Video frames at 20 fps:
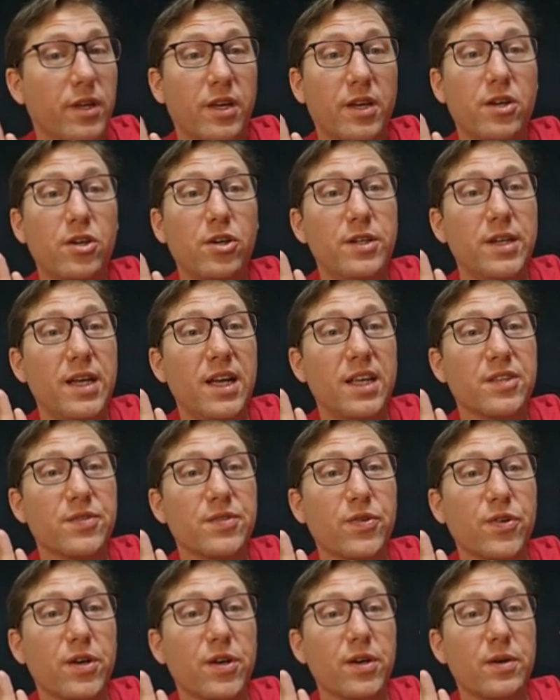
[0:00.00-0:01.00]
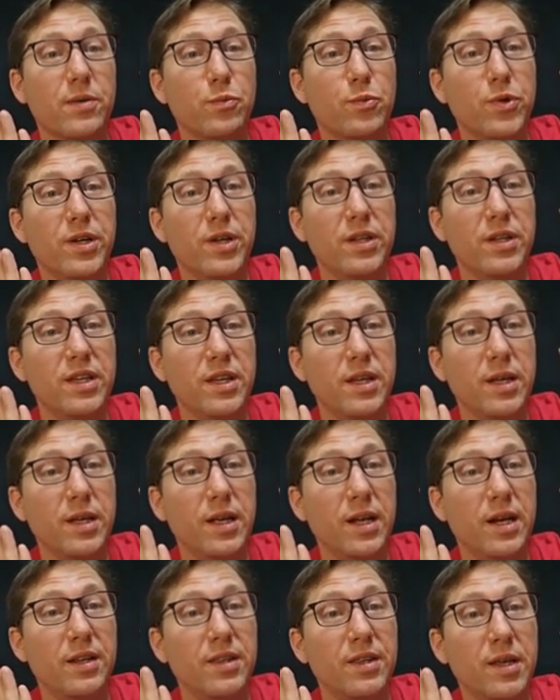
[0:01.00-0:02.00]
Couldn't ask for really
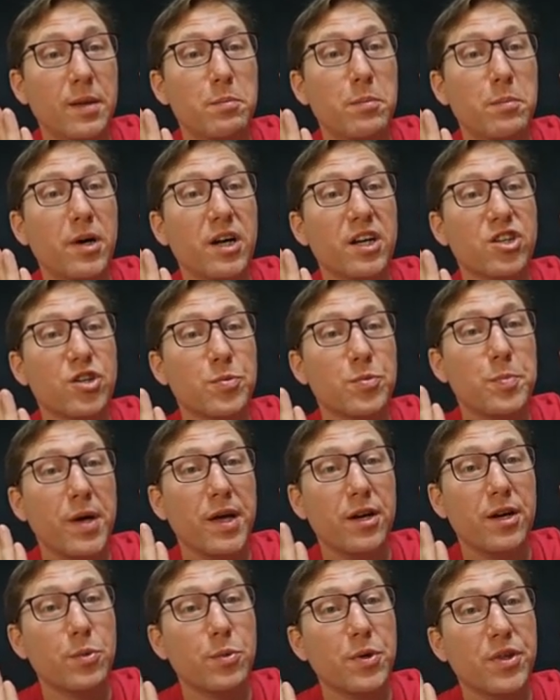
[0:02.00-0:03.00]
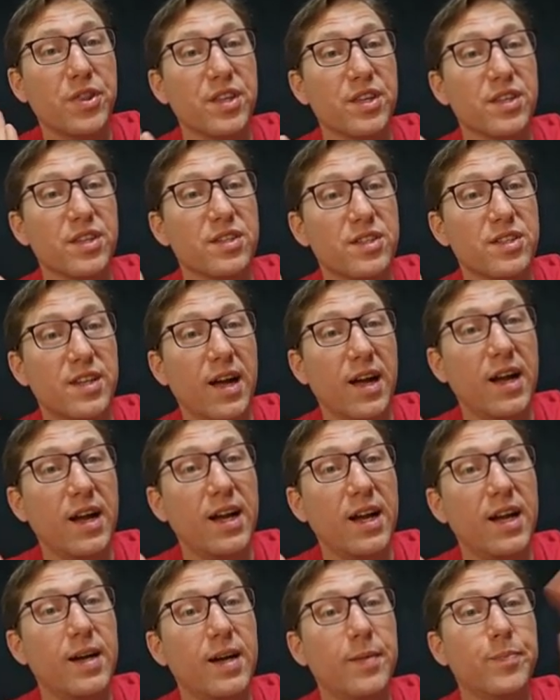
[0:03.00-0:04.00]
anything much better with this deck.
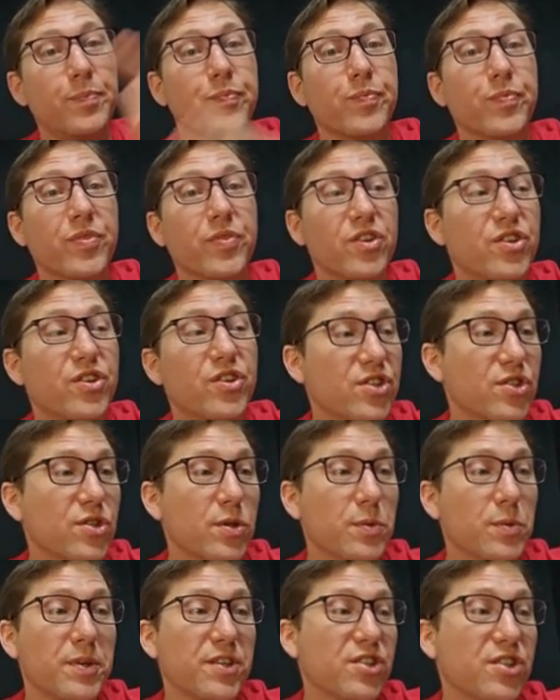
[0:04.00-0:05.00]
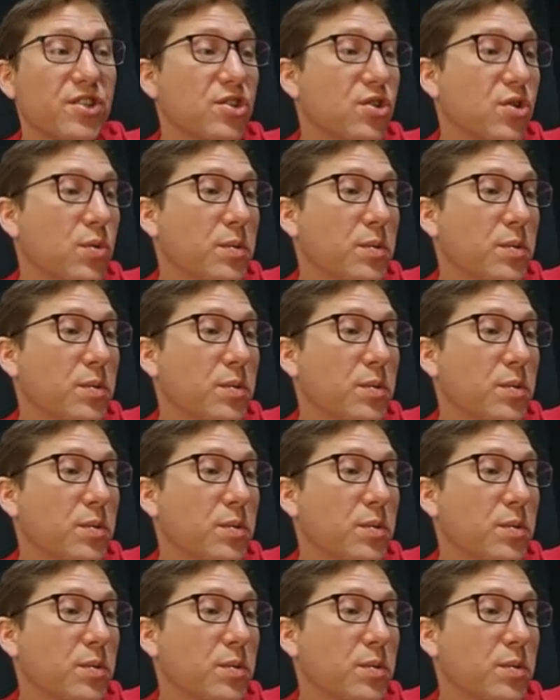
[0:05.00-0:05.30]
Just gonna be so